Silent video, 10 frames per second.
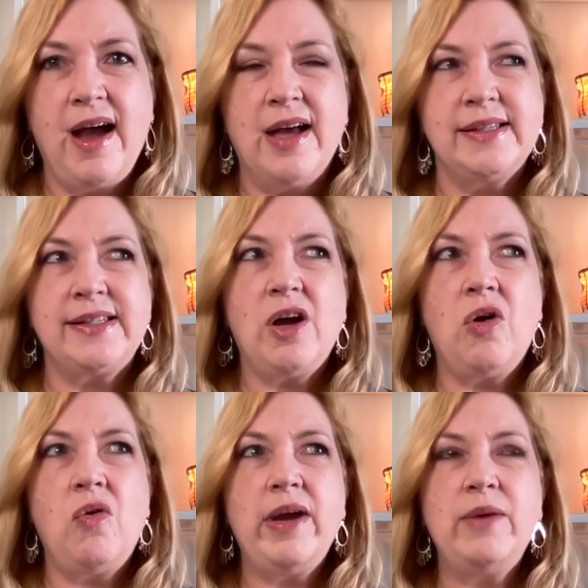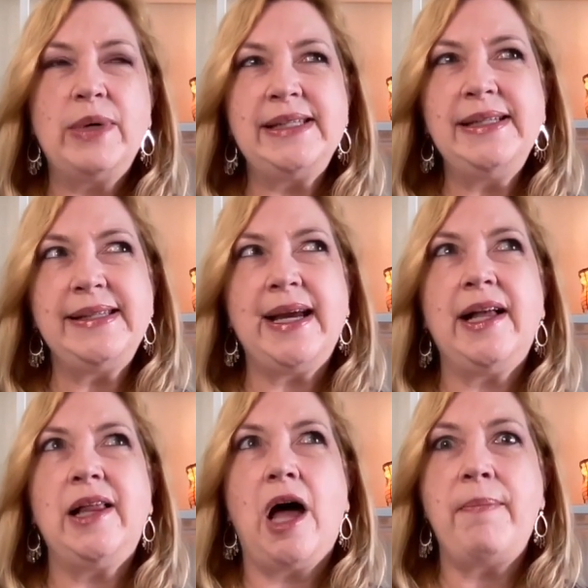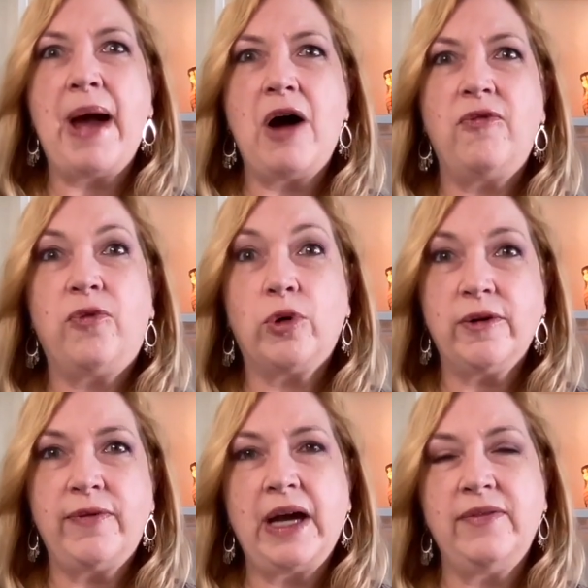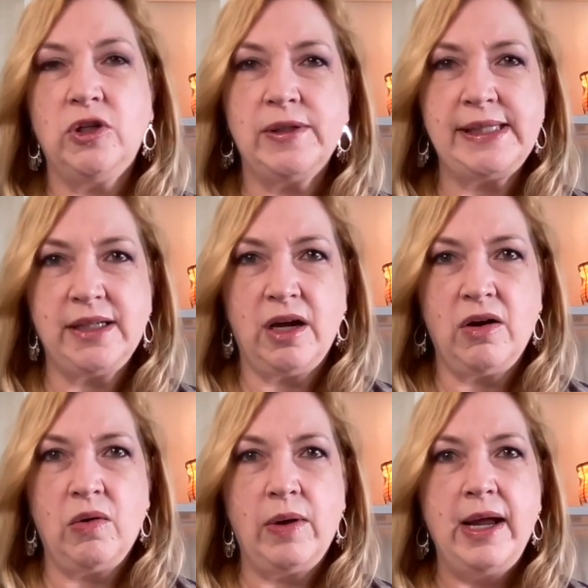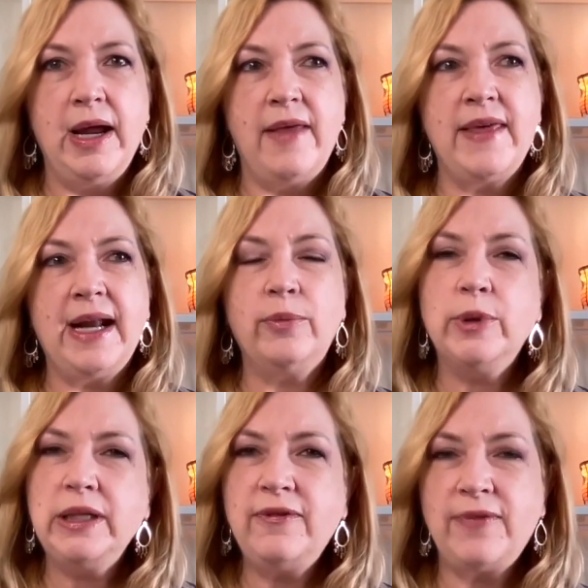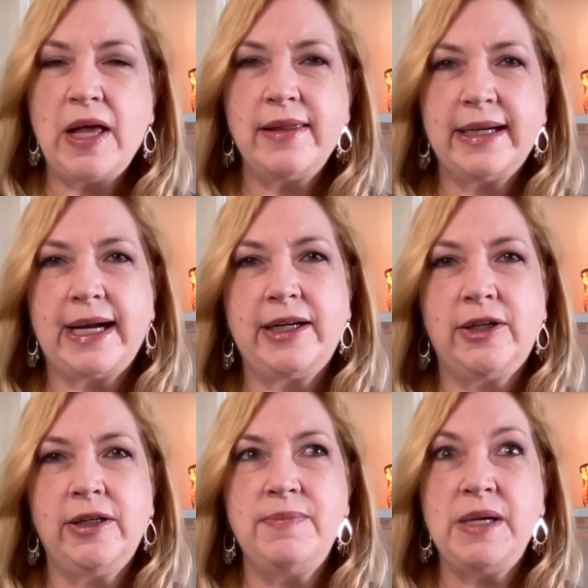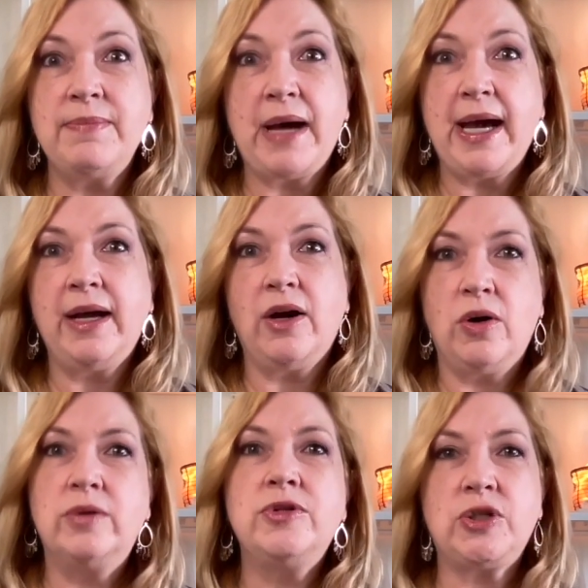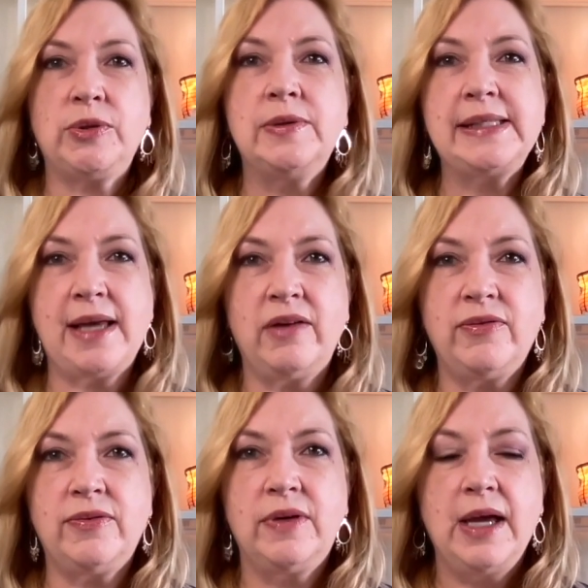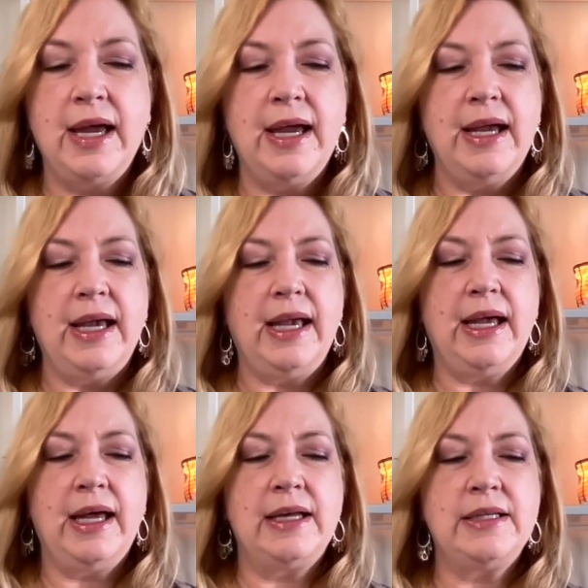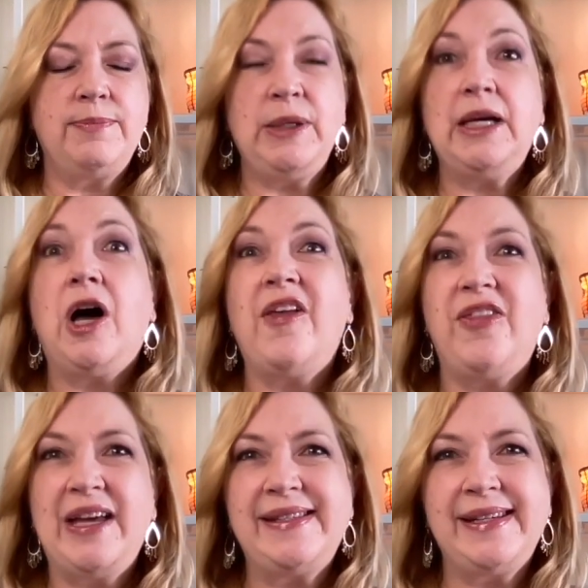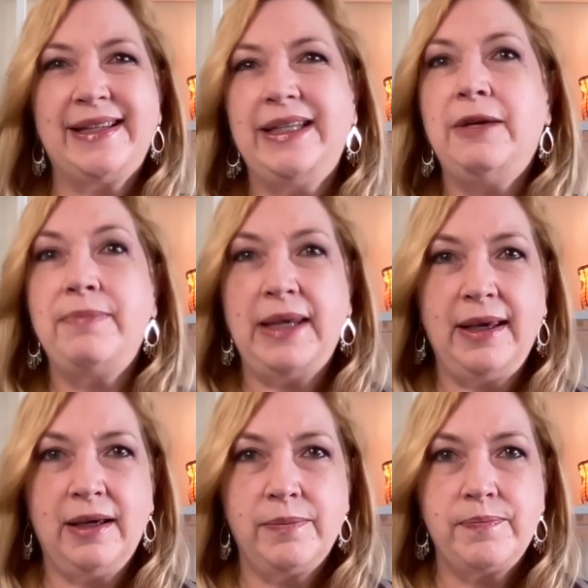So it wasn't until about 4 or 5 years ago that I really felt like I could be my own true self and be authentically me.